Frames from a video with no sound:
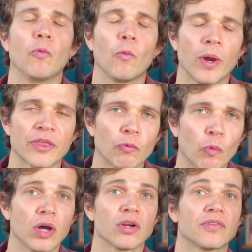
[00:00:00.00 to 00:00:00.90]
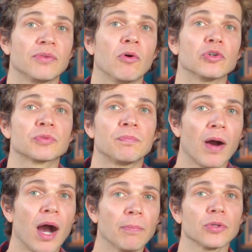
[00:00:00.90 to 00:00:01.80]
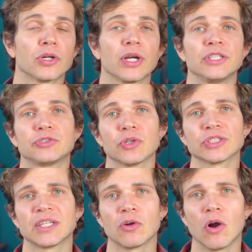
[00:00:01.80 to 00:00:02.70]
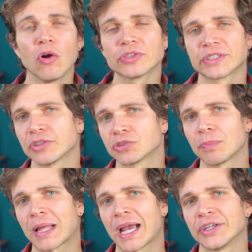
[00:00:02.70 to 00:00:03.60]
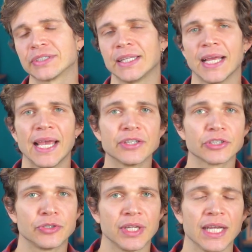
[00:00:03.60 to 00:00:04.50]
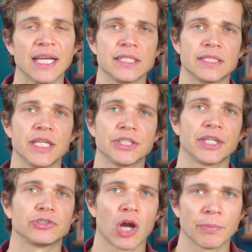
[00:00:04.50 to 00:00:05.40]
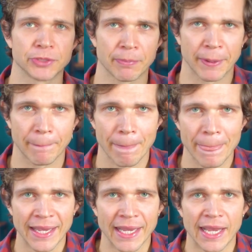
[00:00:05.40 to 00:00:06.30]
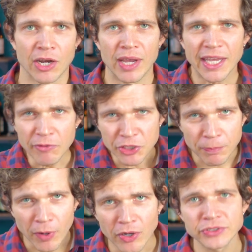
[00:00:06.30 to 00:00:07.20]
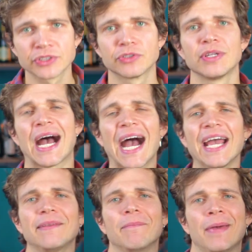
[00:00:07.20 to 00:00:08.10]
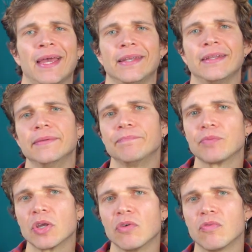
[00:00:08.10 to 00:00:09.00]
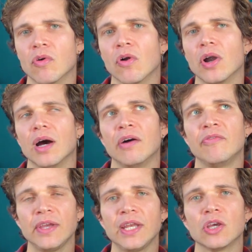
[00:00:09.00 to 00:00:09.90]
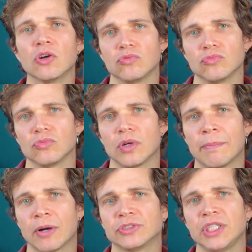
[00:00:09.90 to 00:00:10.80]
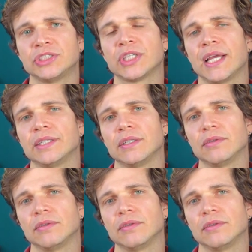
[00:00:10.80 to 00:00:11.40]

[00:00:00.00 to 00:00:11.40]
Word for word: with one of the most popular and trusted wholesale suppliers in the industry, CJ Dropshipping. Now, in response to the high demand for a video about CJ